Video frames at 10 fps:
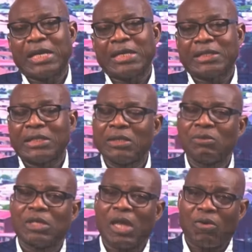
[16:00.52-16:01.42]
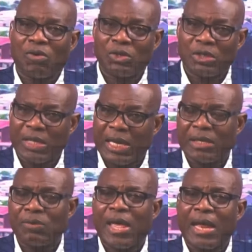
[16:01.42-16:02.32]
the Red Sea, without going
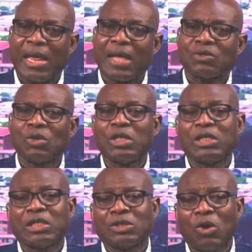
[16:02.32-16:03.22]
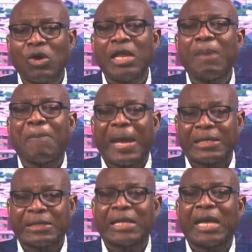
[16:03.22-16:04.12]
anywhere there. So it is only
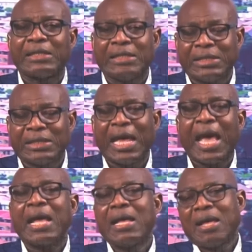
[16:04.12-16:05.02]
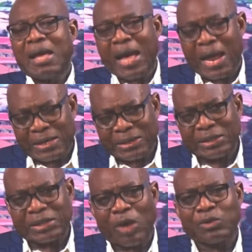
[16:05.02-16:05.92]
Pakistan, India, and
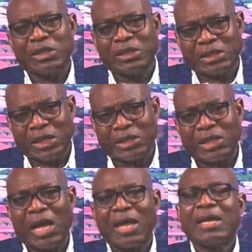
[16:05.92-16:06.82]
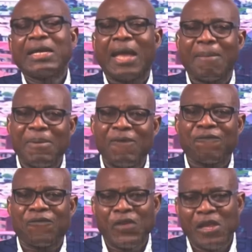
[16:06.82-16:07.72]
the Southeast Asia that may
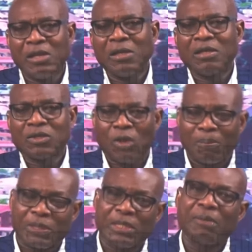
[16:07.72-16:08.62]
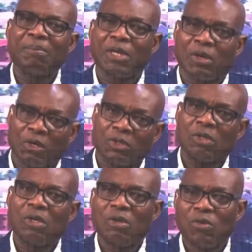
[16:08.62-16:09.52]
feel something,
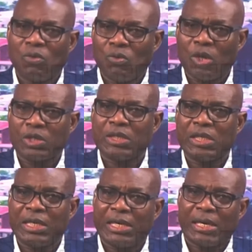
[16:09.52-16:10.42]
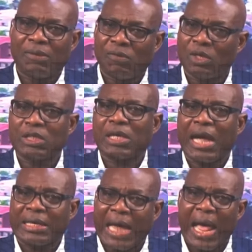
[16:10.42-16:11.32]
because what
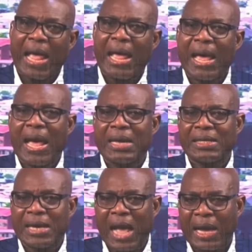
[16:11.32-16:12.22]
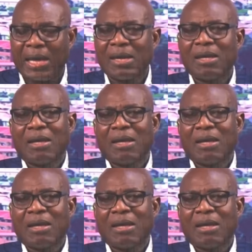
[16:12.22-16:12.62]
Qatar and Iraq